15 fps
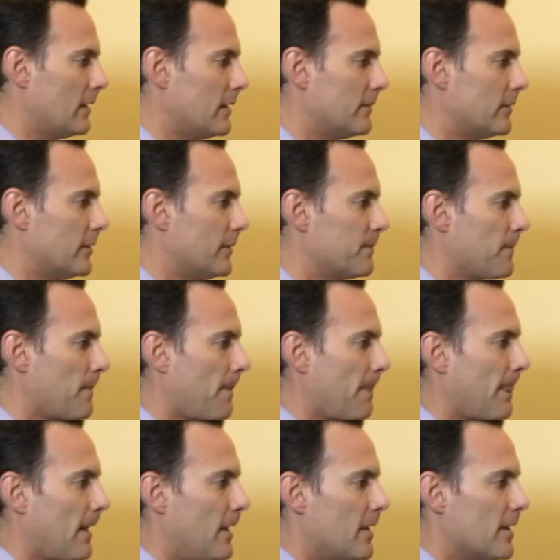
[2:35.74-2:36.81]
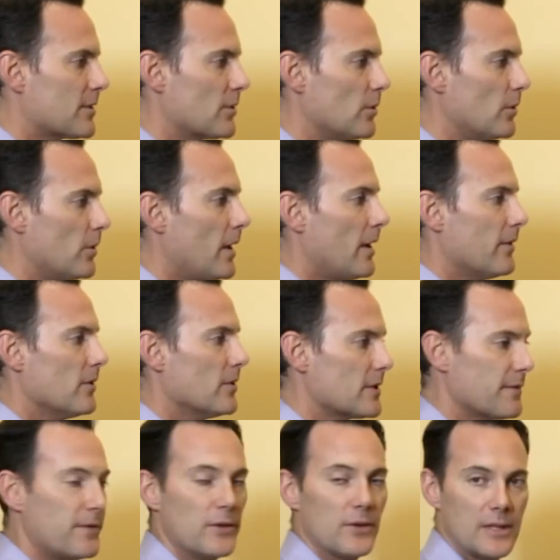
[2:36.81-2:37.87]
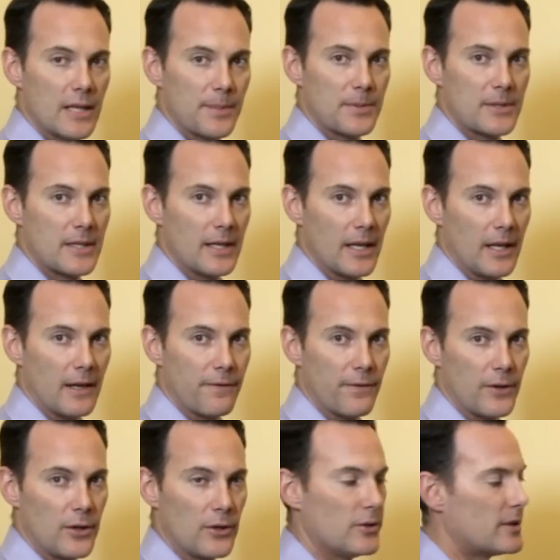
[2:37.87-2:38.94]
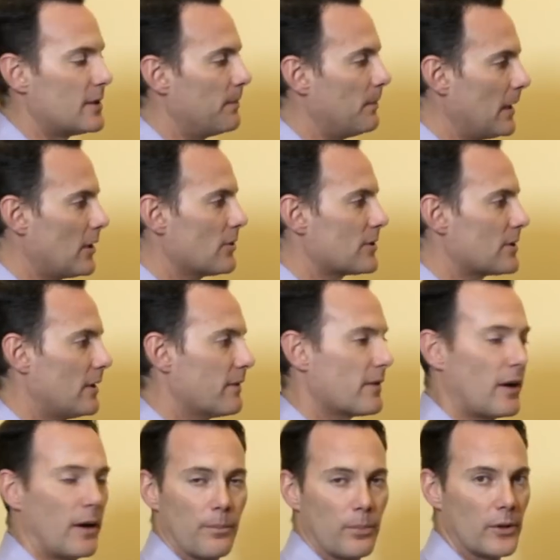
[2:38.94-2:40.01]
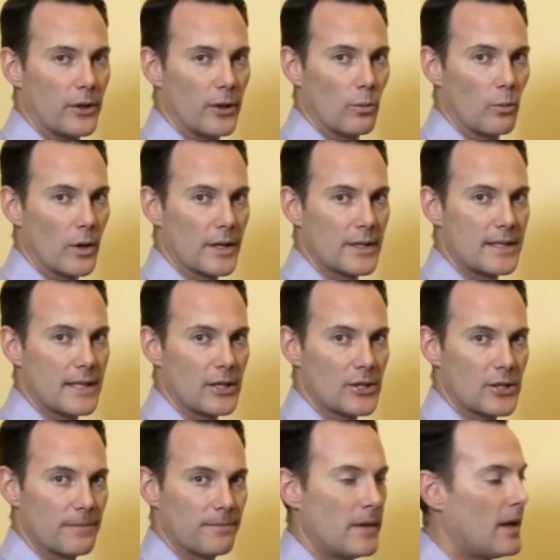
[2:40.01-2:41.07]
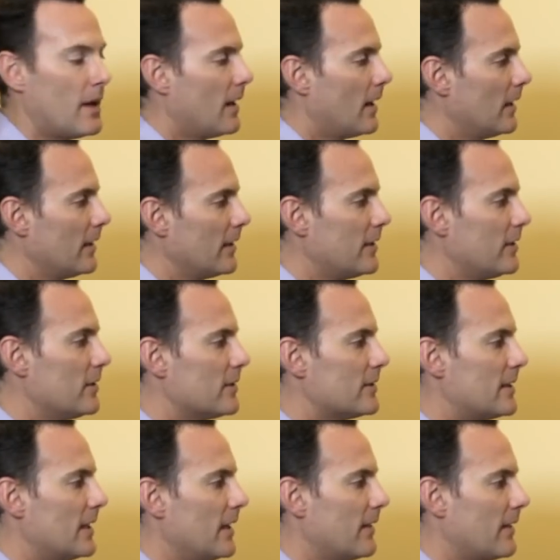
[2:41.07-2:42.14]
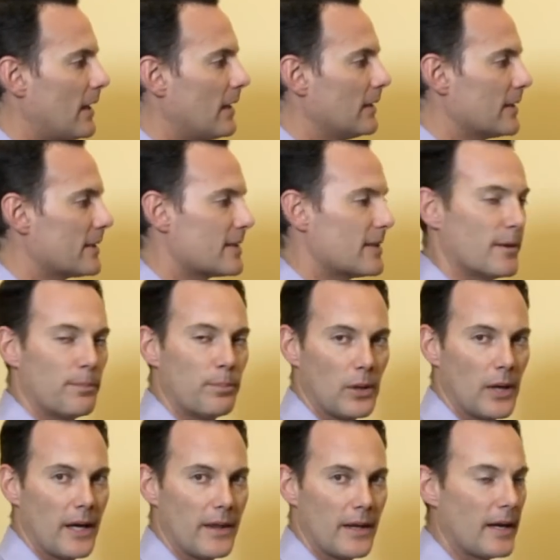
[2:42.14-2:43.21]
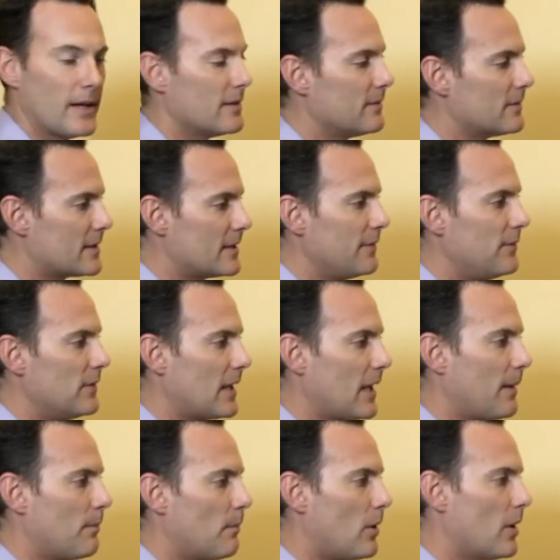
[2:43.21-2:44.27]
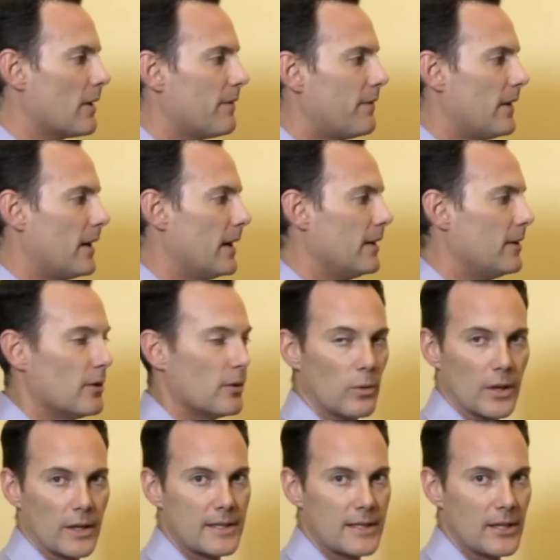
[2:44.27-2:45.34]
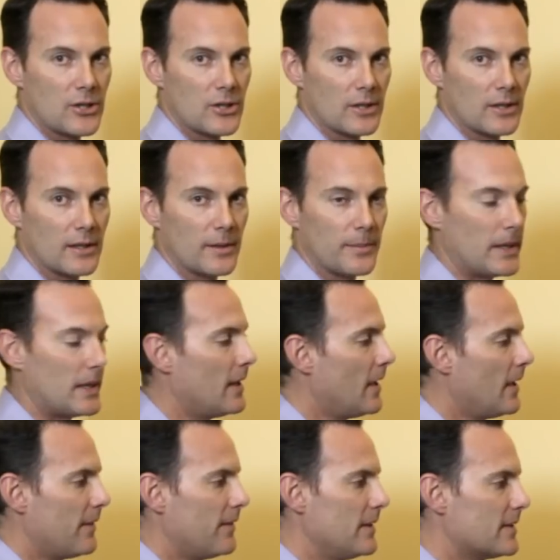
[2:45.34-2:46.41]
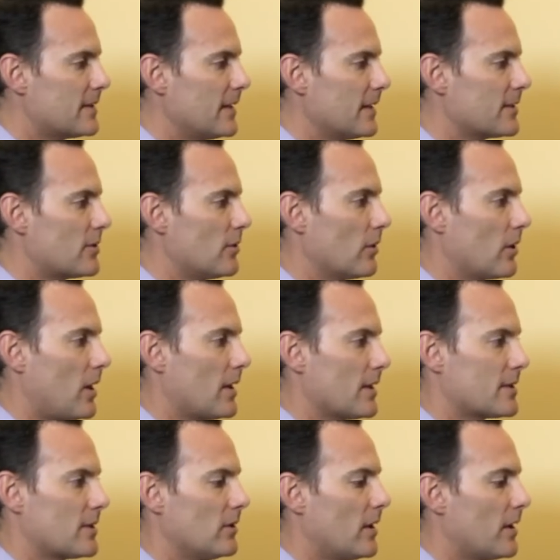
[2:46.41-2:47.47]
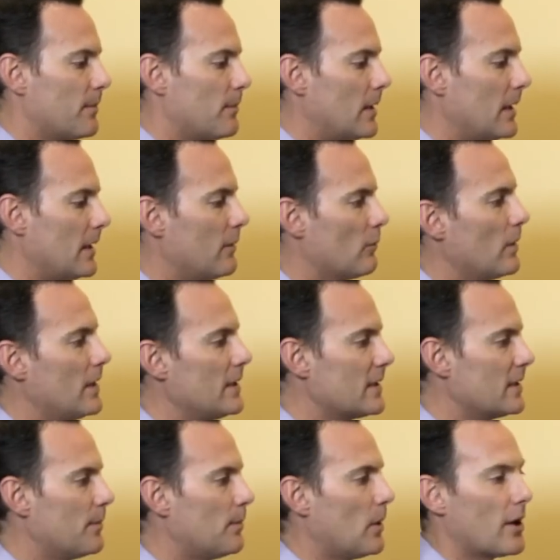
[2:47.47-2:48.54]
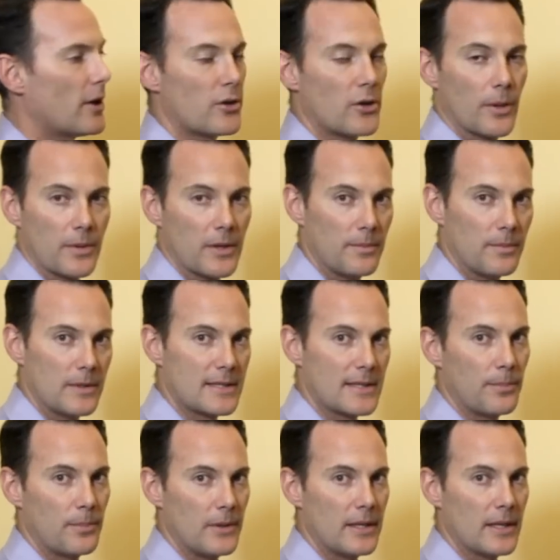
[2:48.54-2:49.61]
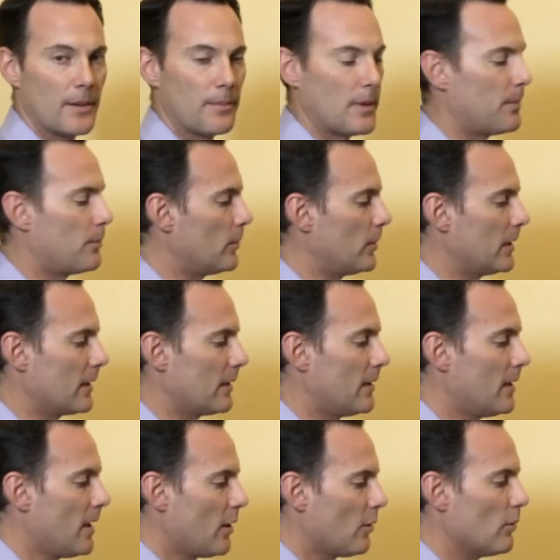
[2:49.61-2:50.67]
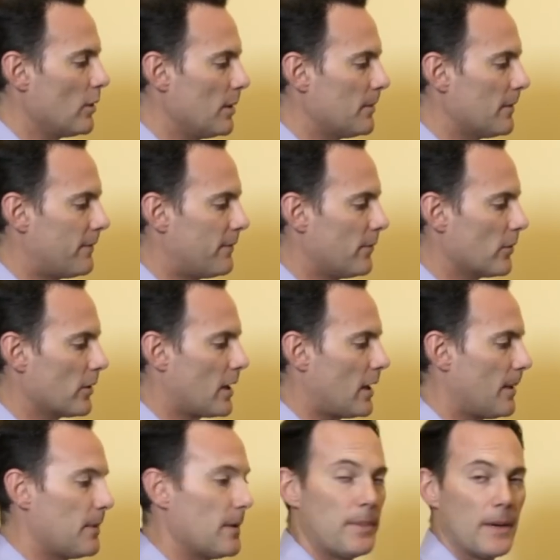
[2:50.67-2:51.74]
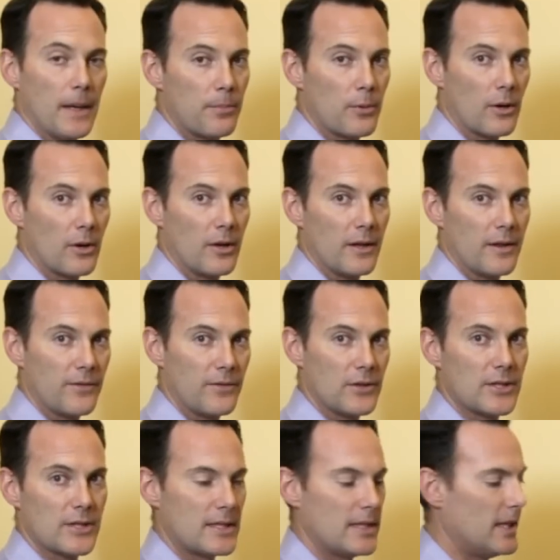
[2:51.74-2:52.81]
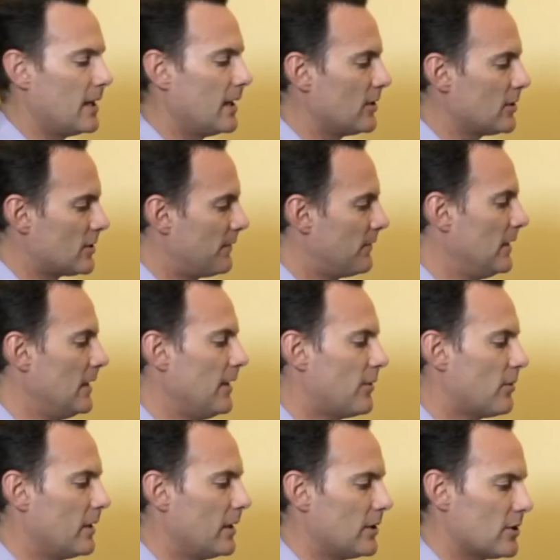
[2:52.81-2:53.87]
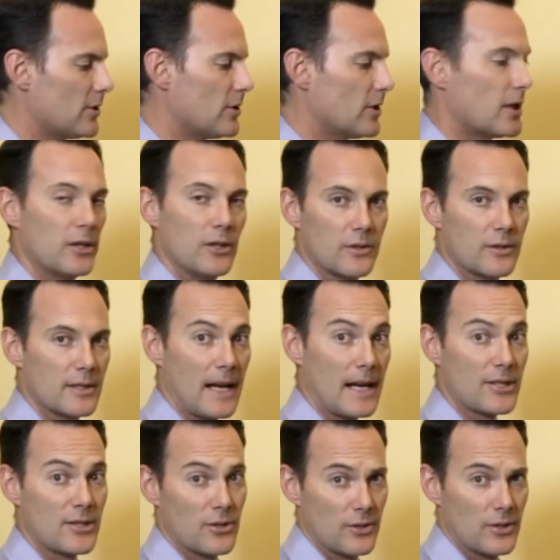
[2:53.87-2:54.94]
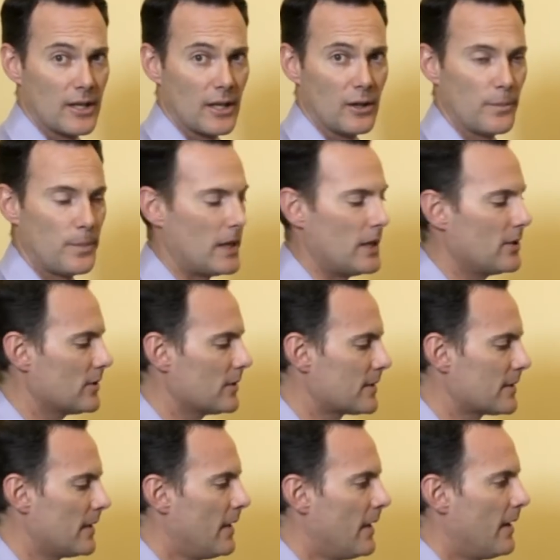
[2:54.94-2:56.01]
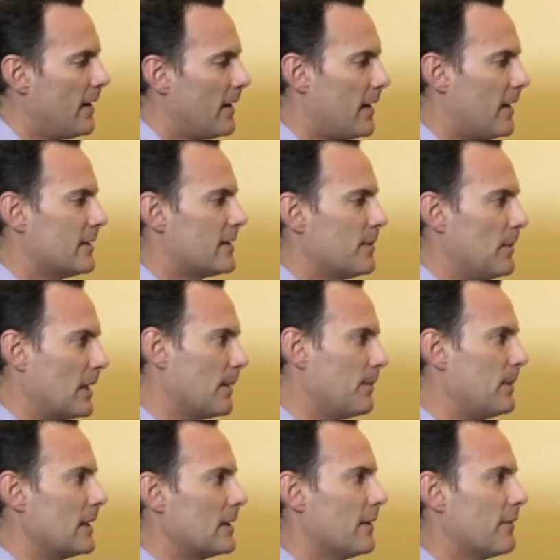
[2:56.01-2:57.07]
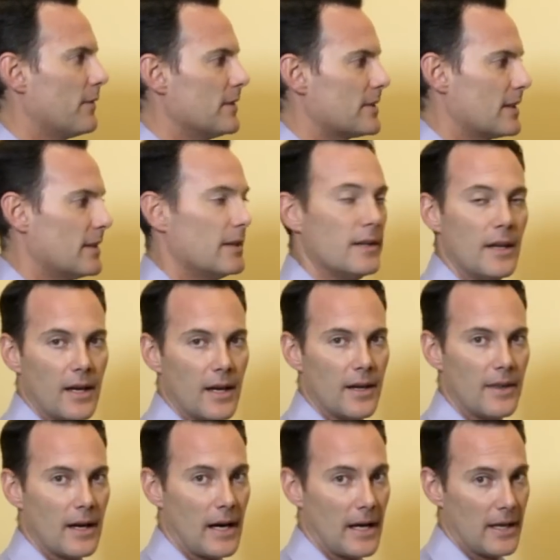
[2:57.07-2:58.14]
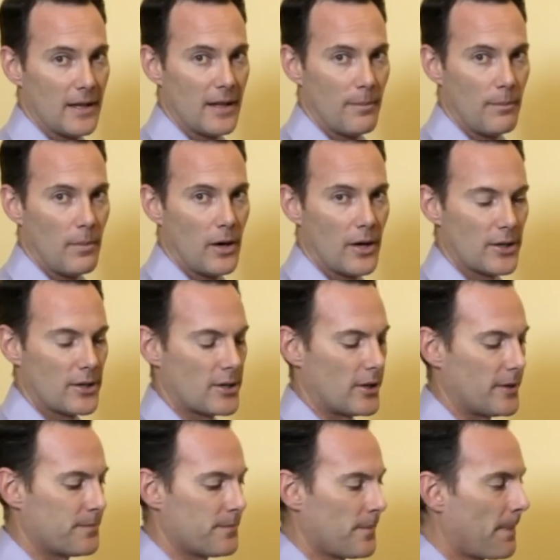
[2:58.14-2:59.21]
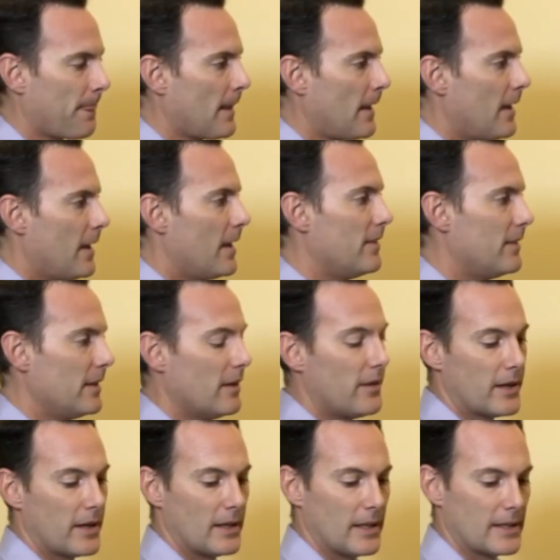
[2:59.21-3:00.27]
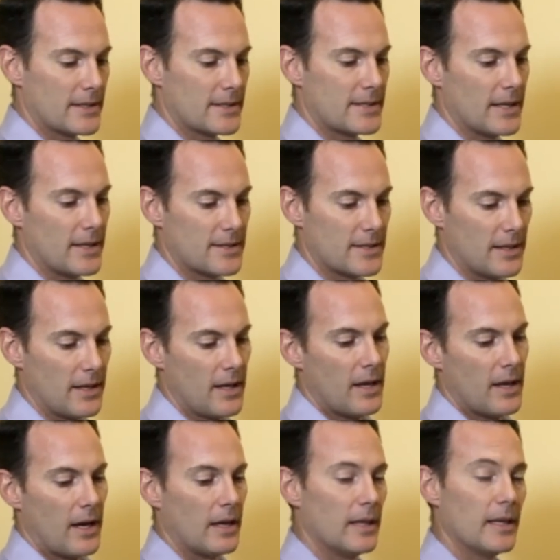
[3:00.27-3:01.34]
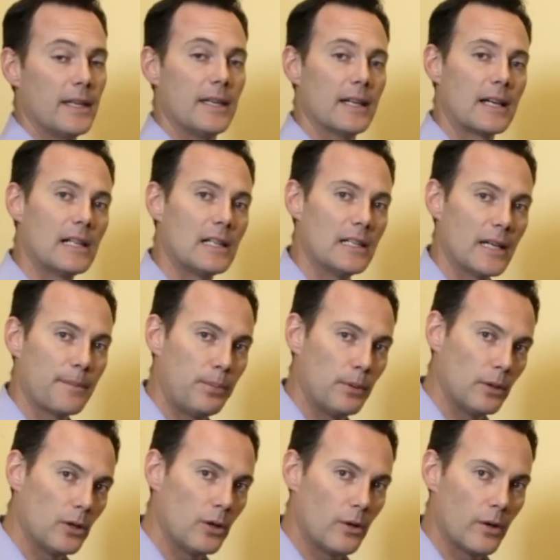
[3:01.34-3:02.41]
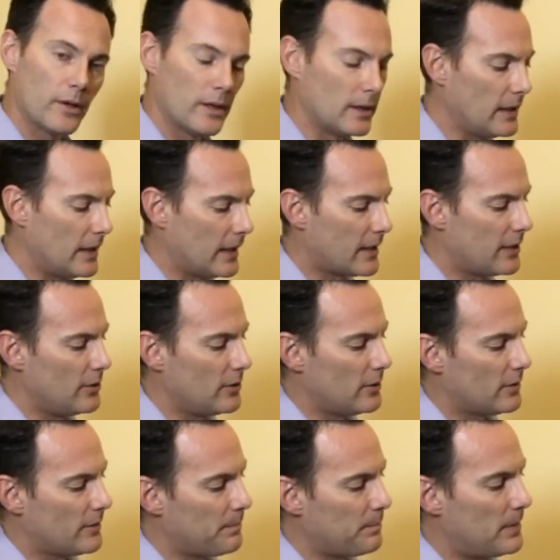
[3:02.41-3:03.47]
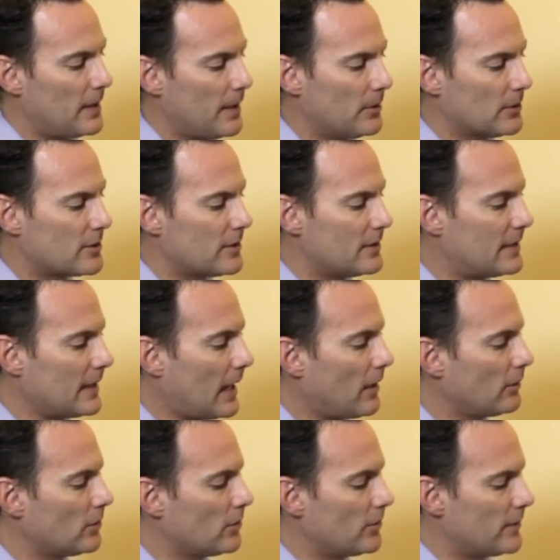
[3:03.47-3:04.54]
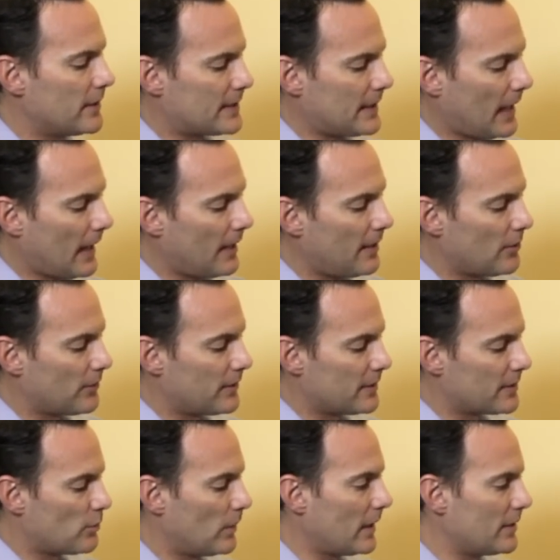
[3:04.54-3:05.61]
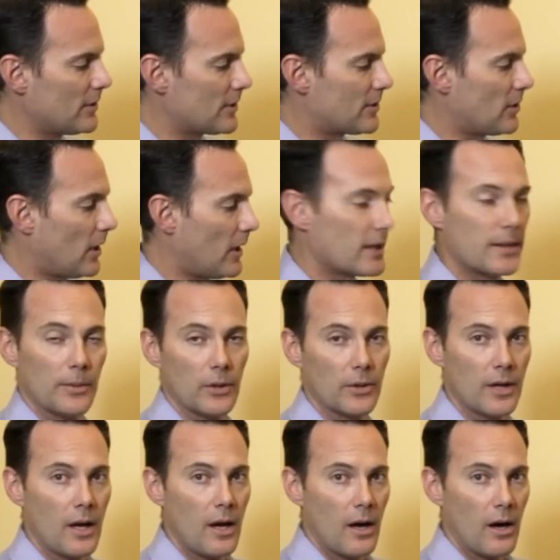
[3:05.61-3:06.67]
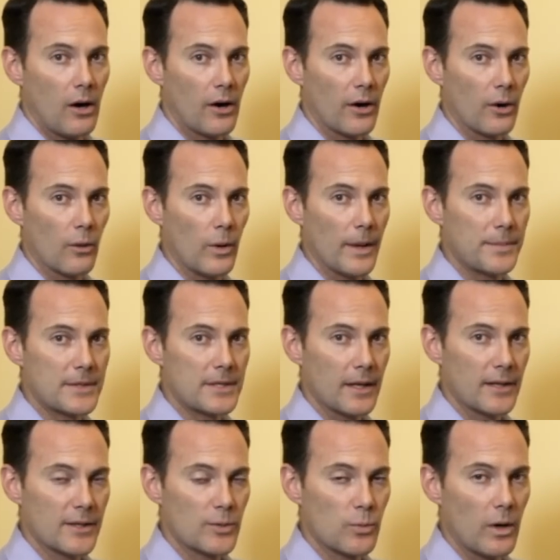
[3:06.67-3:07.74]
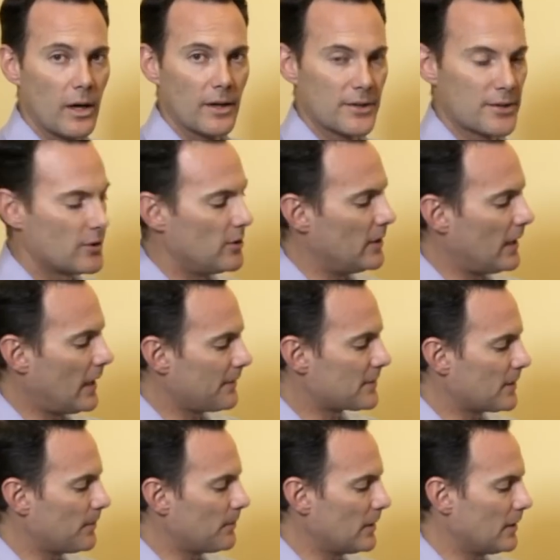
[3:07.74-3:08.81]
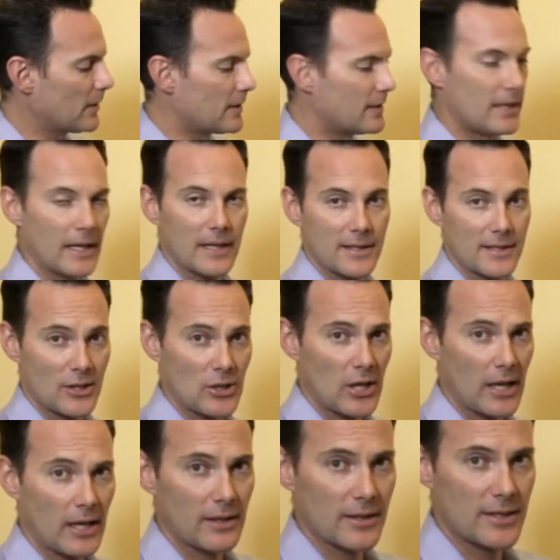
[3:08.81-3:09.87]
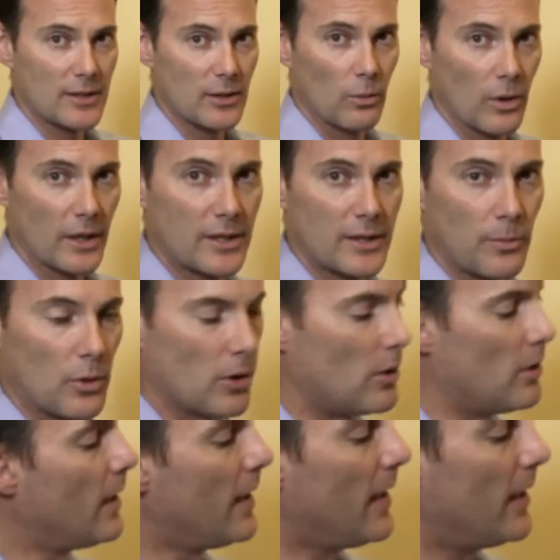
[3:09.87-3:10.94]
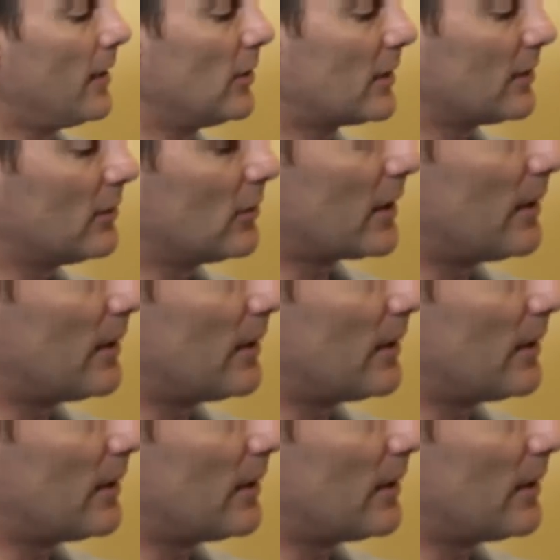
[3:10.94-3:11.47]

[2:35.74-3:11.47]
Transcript: level. So there's a few tips today for you to make yourself comfortable at your workstation. I'd like you to take that list and apply that and see if you can't modify your workstation a little bit. These things don't cost a lot of money. Raising the monitor up can be simply done by putting a ream of photocopy paper underneath if you just need an inch. If you need 3 inches, you can use last year's yellow pages to make a big difference in the height of that monitor. And the other thing I'd like to say is that I'd you to click below on the link and you'll be able to download this handout, this is what I just talked about, on our website as well, so that you have something you can take as a checklist to work tomorrow and you can look